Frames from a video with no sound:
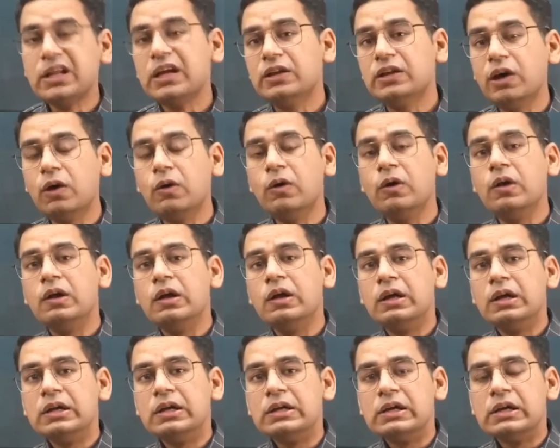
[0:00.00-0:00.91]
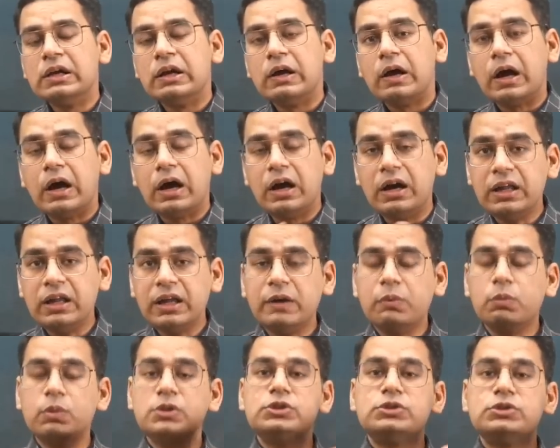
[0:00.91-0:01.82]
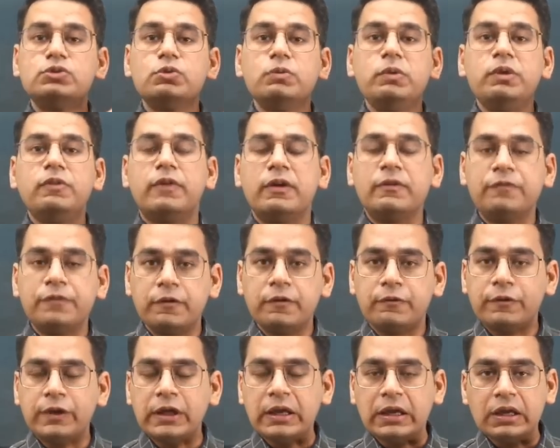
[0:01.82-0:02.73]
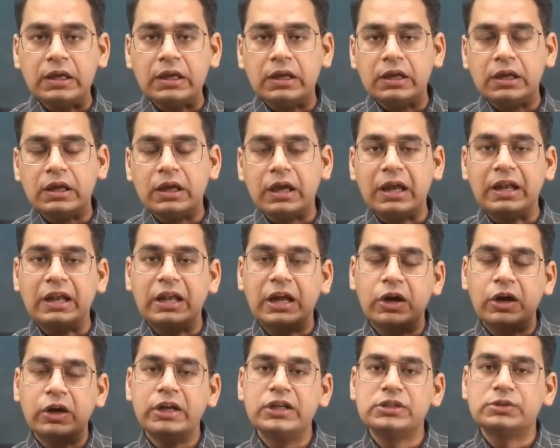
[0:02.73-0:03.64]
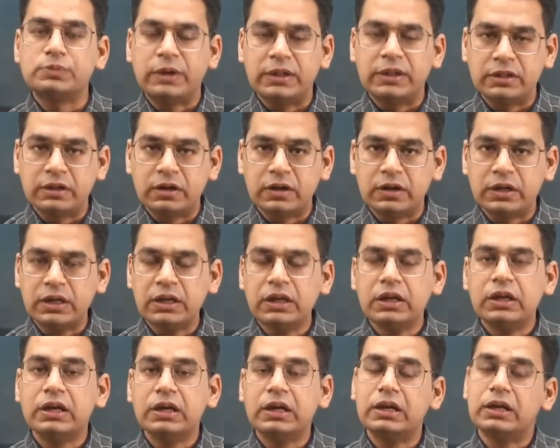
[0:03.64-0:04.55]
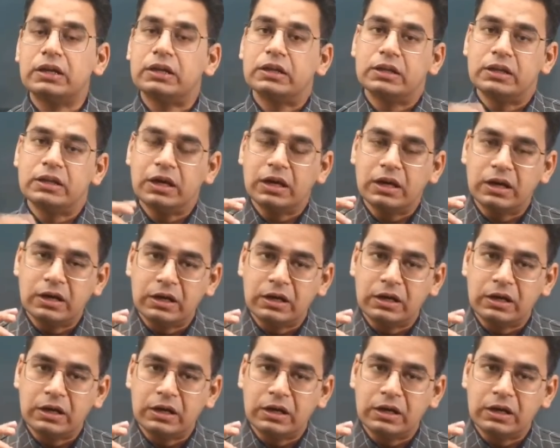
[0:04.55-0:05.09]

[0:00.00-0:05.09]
Now, earlier it was to be 150 and now it is 130. The